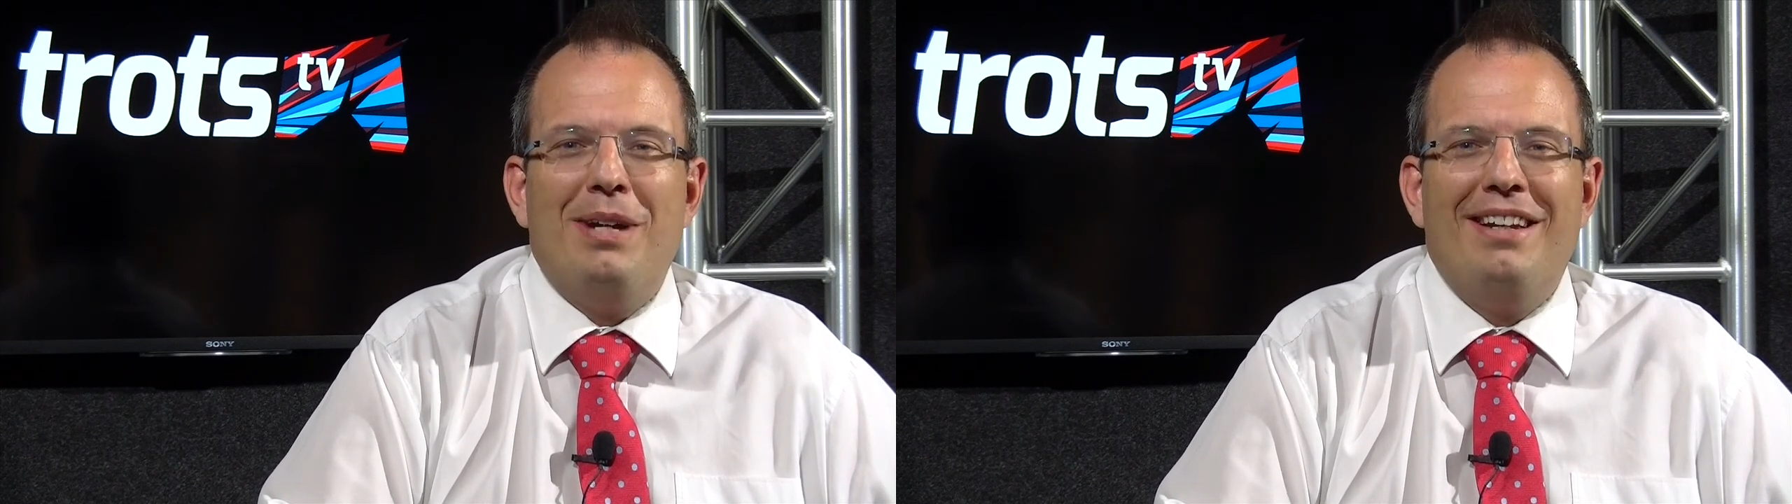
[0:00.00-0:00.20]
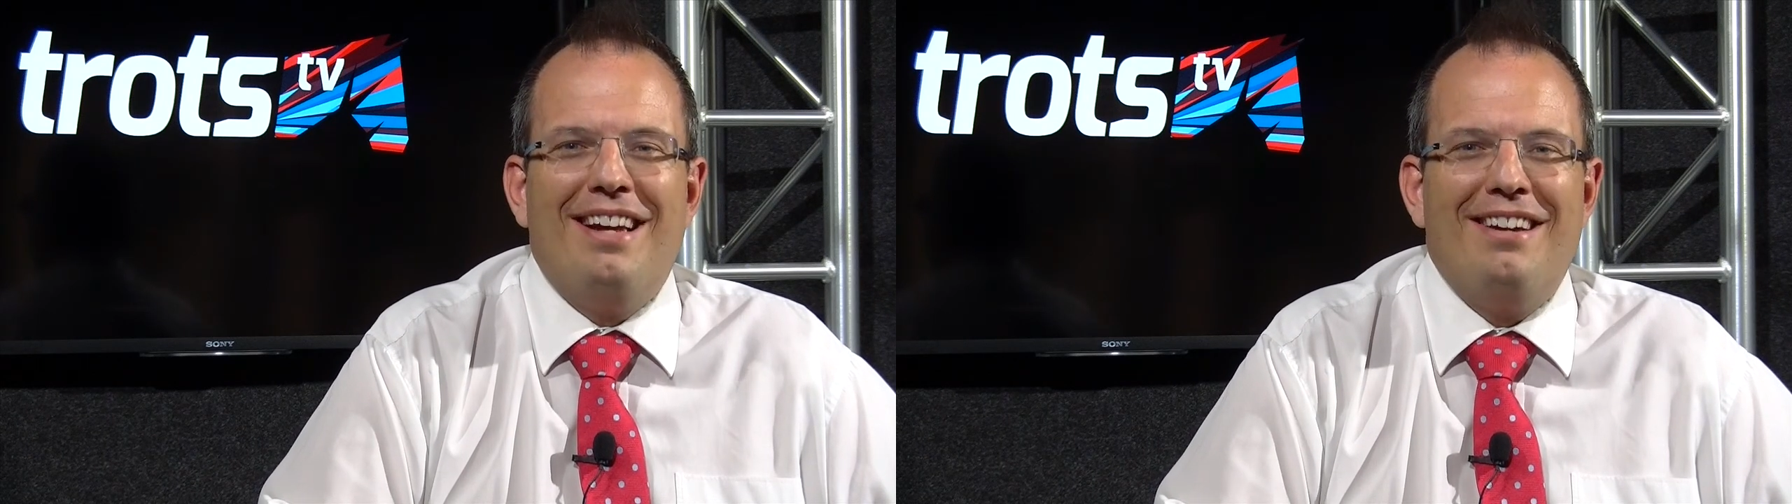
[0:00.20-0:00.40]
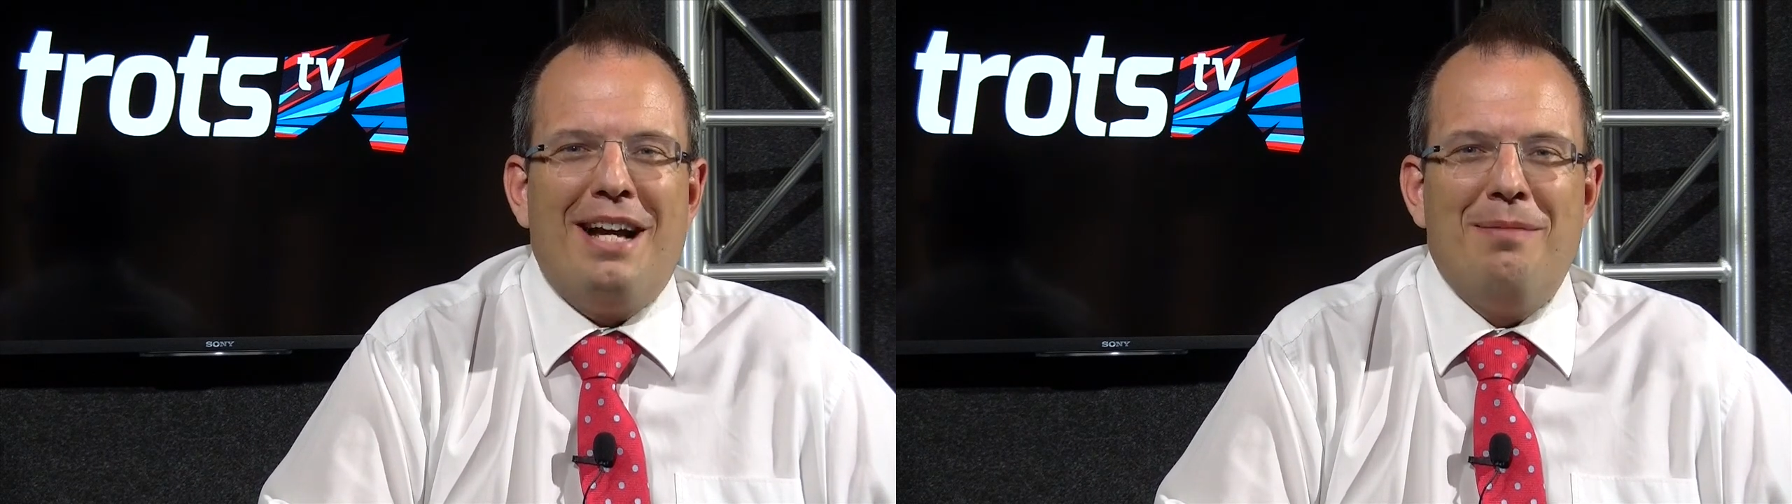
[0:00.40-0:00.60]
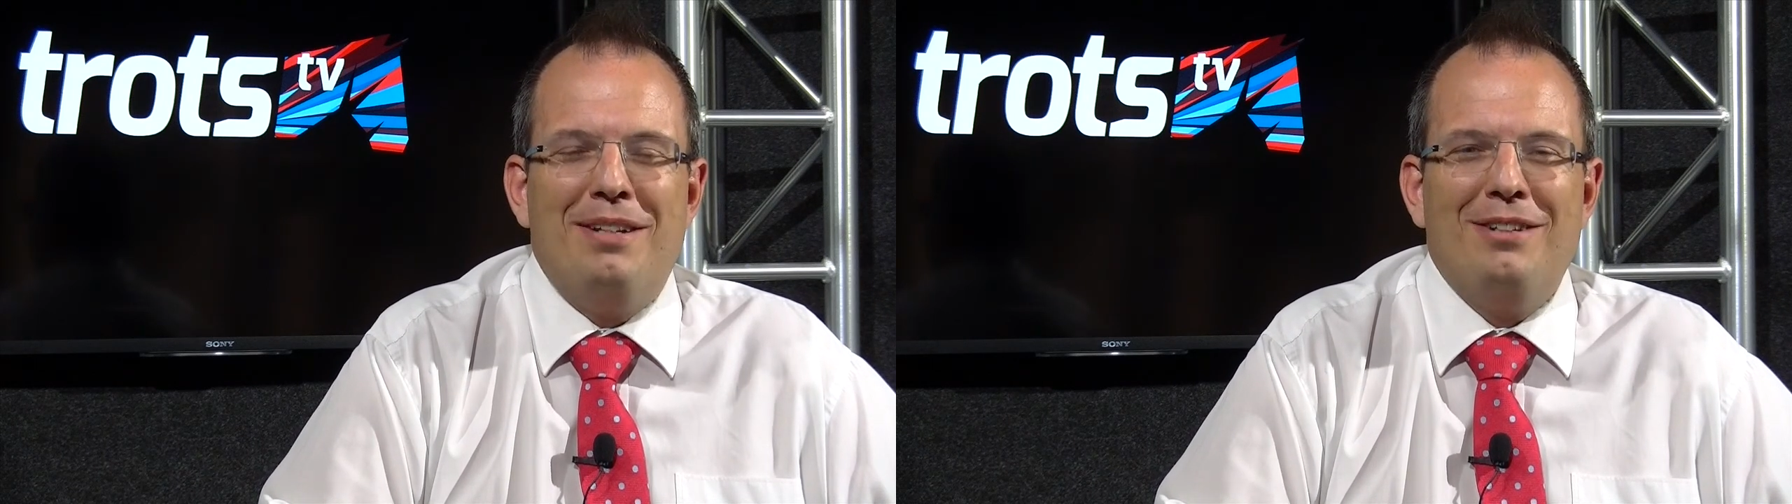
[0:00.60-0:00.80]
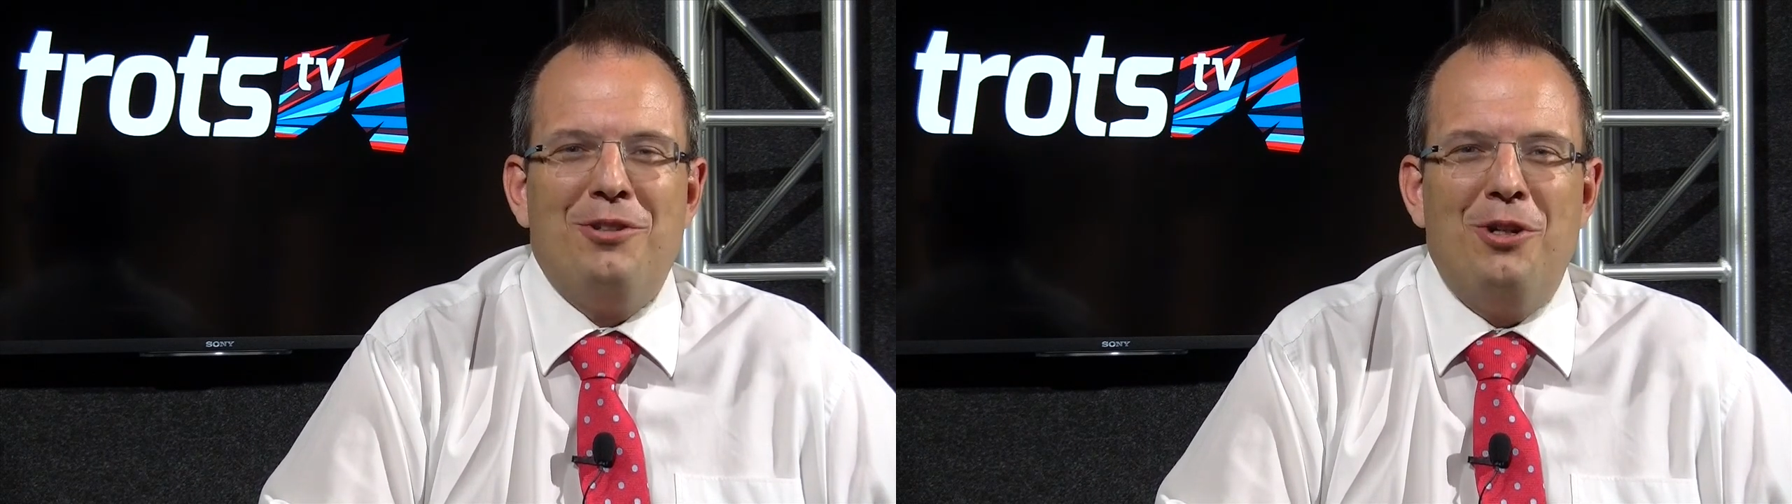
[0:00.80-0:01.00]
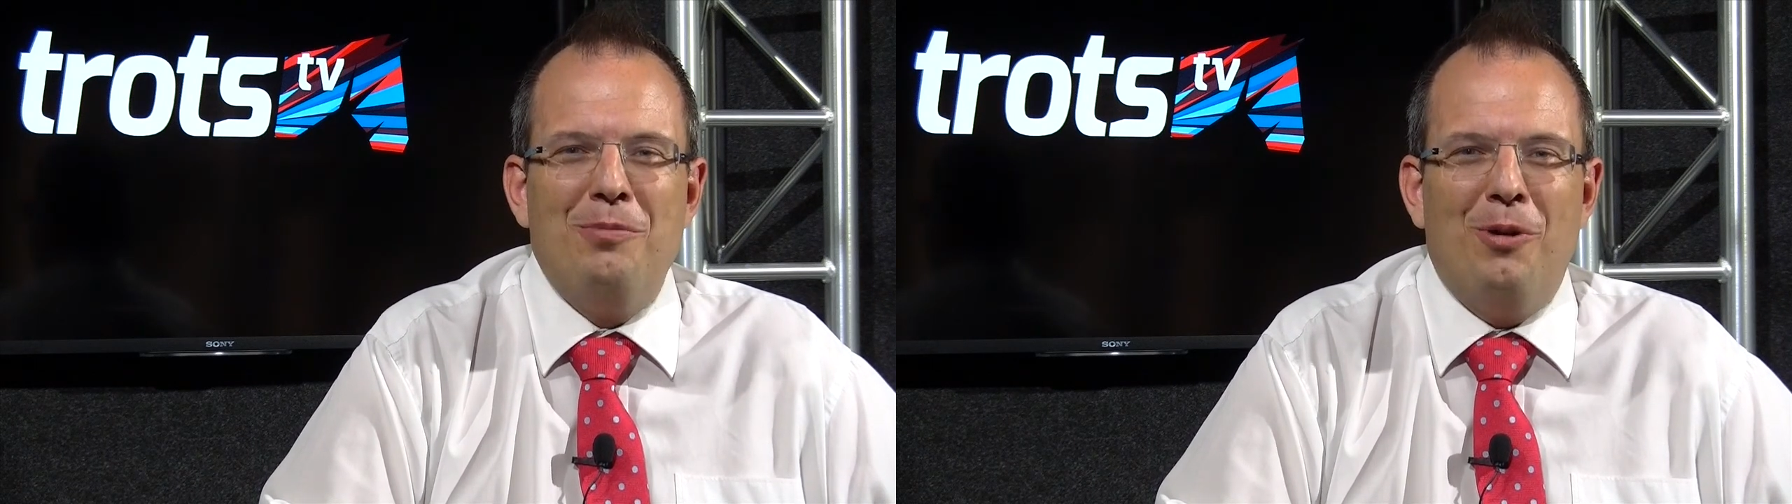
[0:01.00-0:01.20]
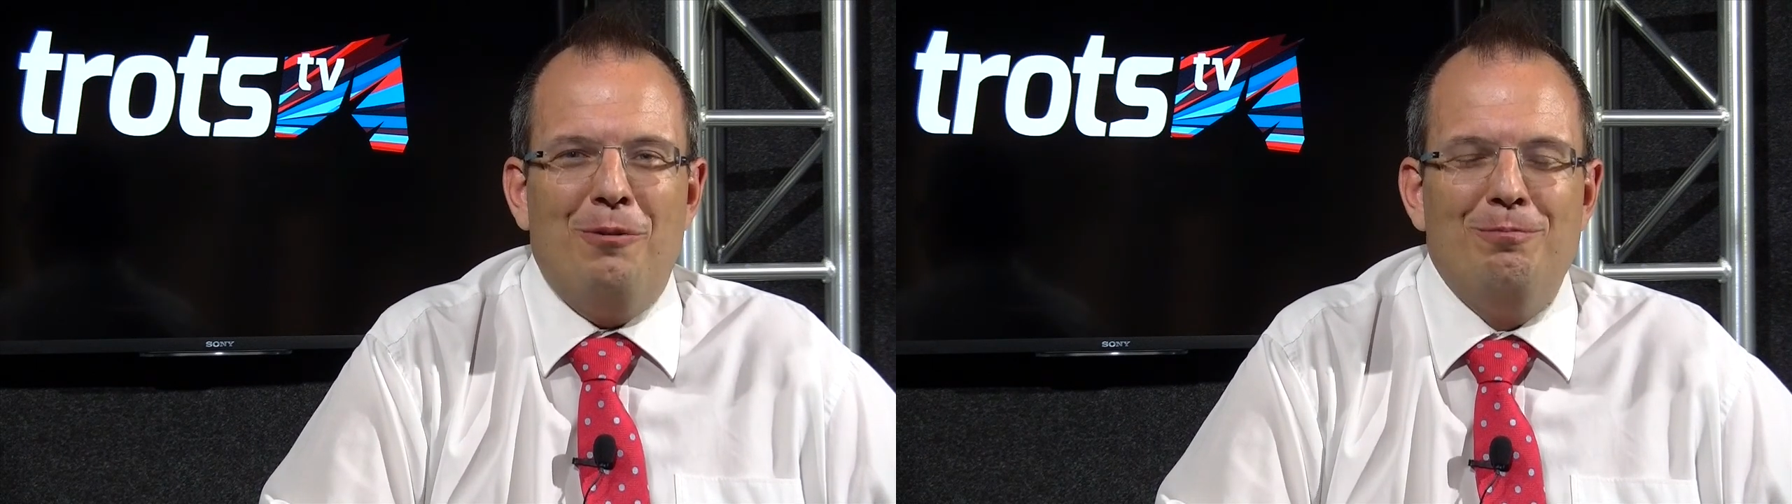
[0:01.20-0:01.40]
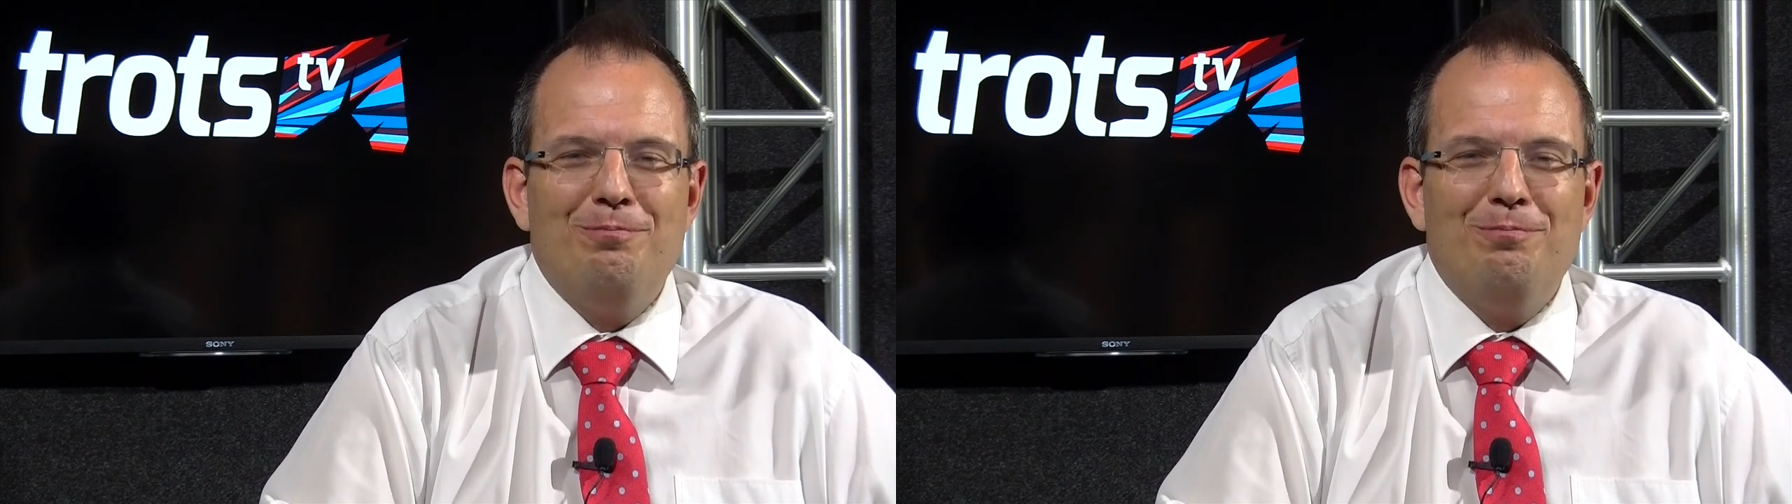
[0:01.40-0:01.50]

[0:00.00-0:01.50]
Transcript: Bendigo Cup into turmoil.